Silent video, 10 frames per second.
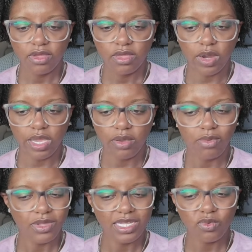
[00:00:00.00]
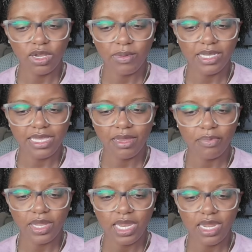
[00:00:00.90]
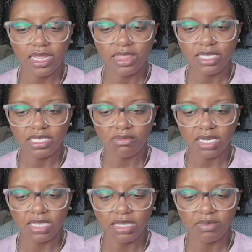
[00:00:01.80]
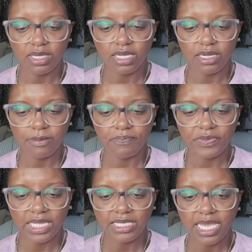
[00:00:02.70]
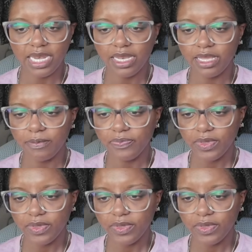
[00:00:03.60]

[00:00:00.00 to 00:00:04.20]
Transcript: Right. Well, that's weird because I didn't put any in it this month, but let's edit it.